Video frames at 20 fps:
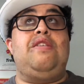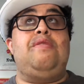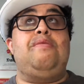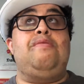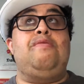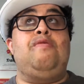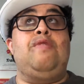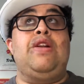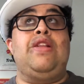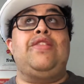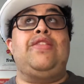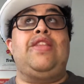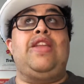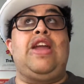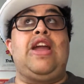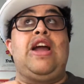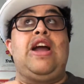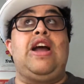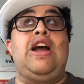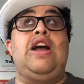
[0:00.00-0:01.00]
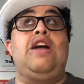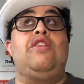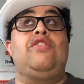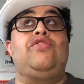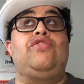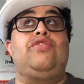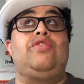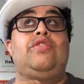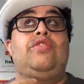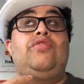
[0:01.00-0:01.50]
When
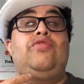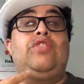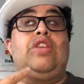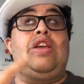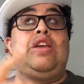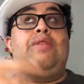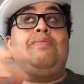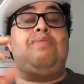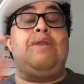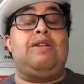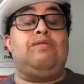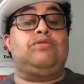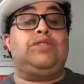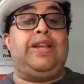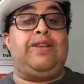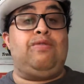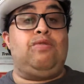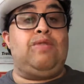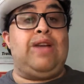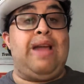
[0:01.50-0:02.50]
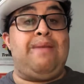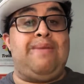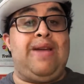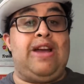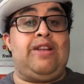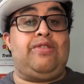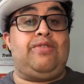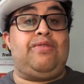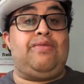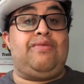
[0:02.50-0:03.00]
the prequel sequel came
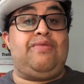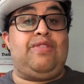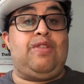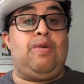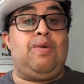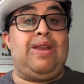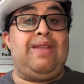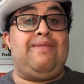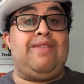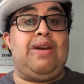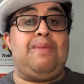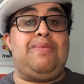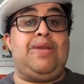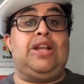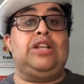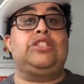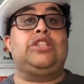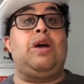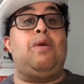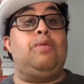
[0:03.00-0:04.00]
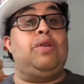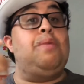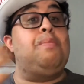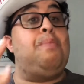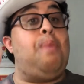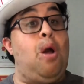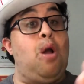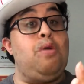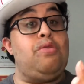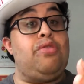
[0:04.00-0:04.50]
out or whatever, because I wanted
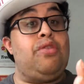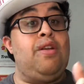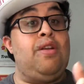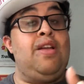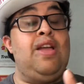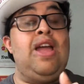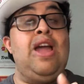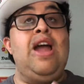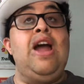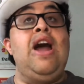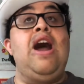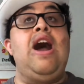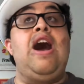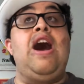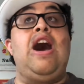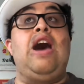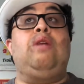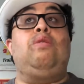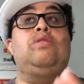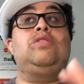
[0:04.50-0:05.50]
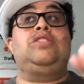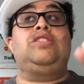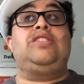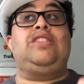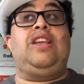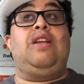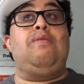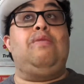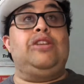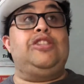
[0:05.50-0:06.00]
both. I watched
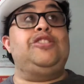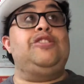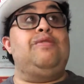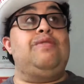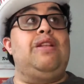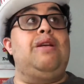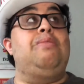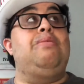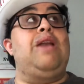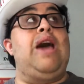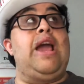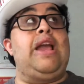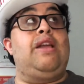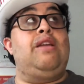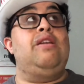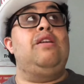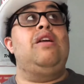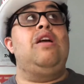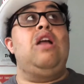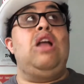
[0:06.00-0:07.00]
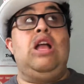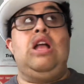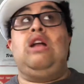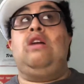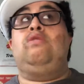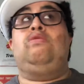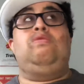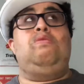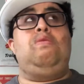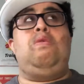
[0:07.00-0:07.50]
the original and I'm like,
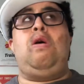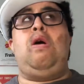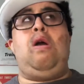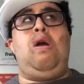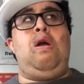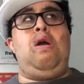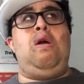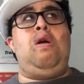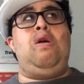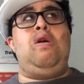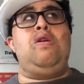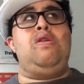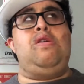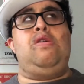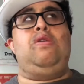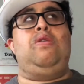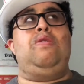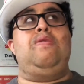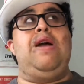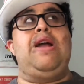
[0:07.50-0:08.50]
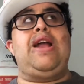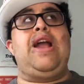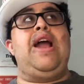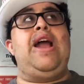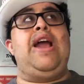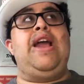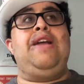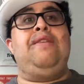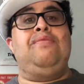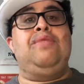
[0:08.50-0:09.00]
woo,
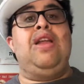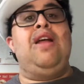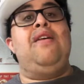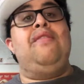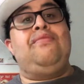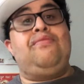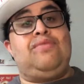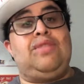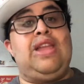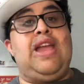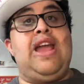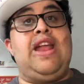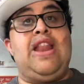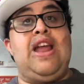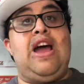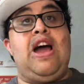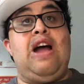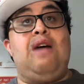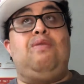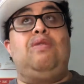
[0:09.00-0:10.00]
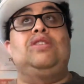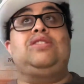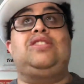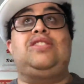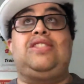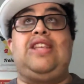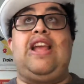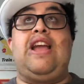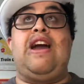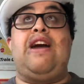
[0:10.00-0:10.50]
okay. Then I
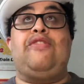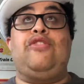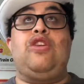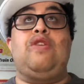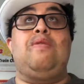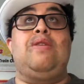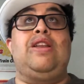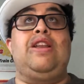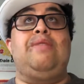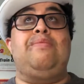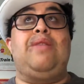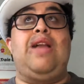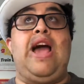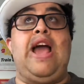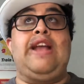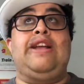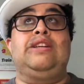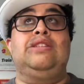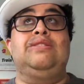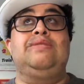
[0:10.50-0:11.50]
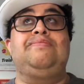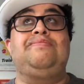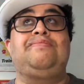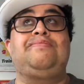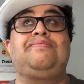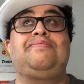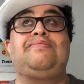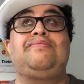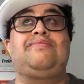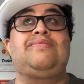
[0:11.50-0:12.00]
watched the new one and I'm like,
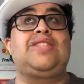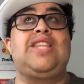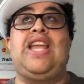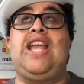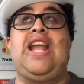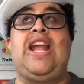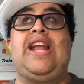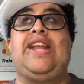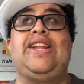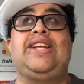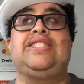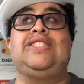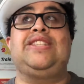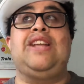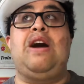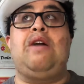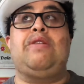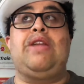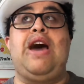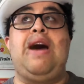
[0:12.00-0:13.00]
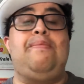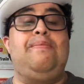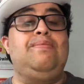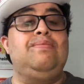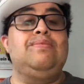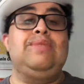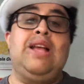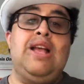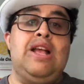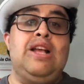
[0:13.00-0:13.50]
yeah, it doesn't hold up.